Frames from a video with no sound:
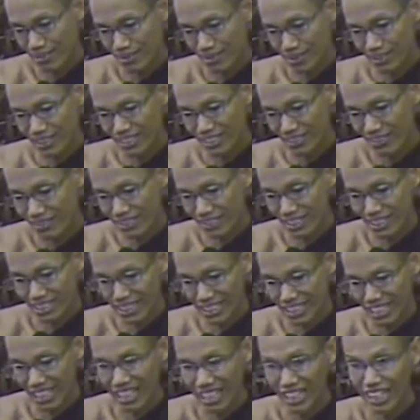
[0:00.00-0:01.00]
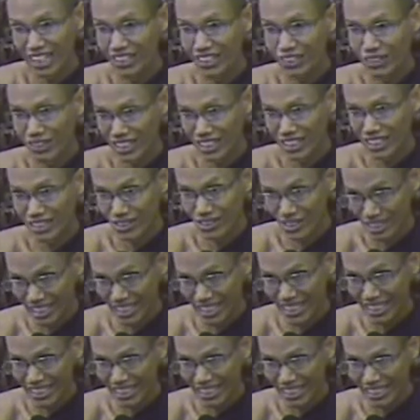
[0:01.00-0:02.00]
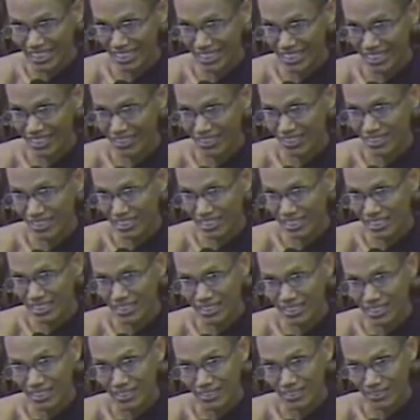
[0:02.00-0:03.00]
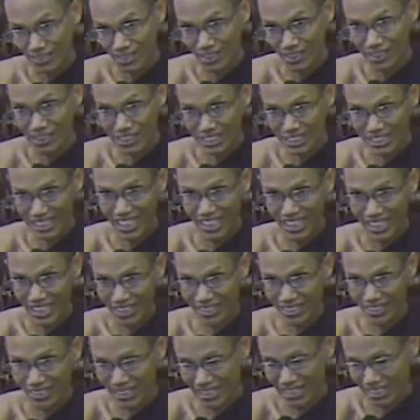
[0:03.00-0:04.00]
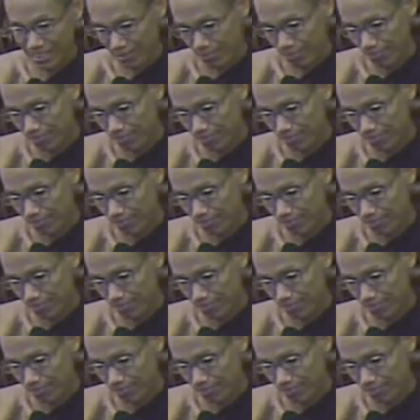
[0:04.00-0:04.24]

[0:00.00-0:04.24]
fifth jhana, no need to say, only for the jhana only.